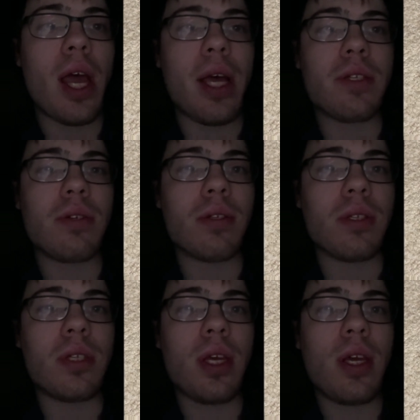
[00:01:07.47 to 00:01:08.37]
As you can
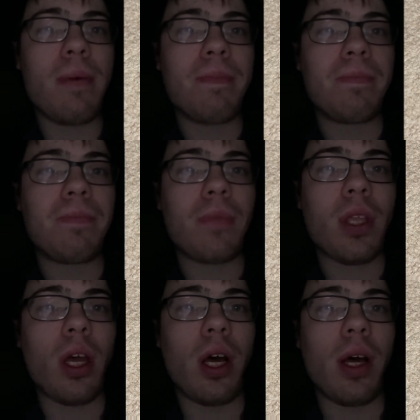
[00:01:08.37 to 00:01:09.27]
see,
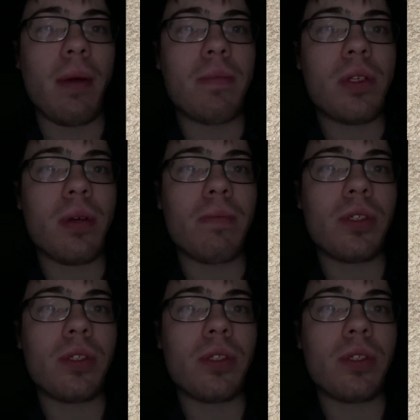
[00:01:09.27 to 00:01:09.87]
so I'm